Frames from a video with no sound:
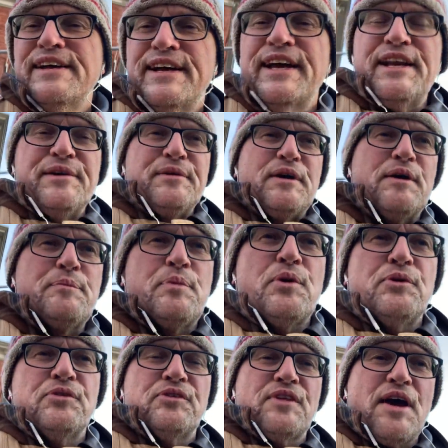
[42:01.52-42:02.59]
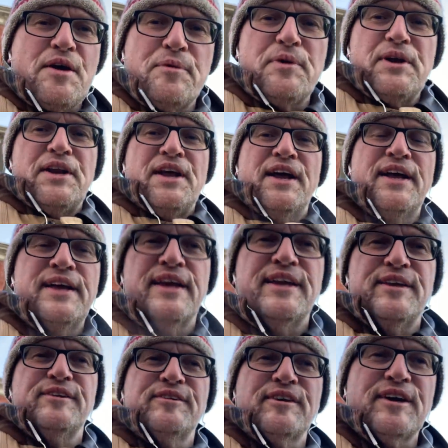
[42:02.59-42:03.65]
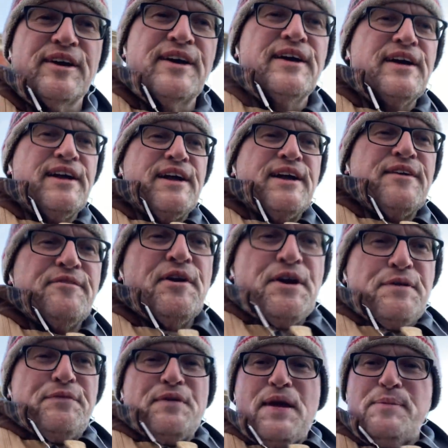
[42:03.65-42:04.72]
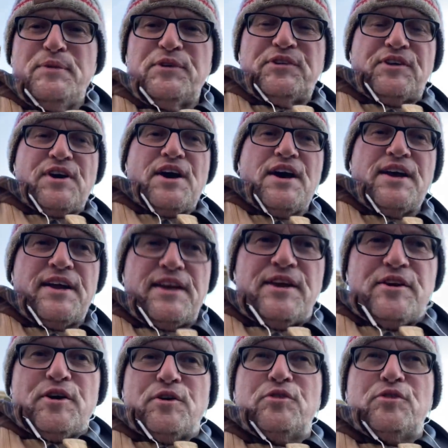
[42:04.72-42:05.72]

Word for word: anyway, I'll post that one. He's a very famous guy, you know.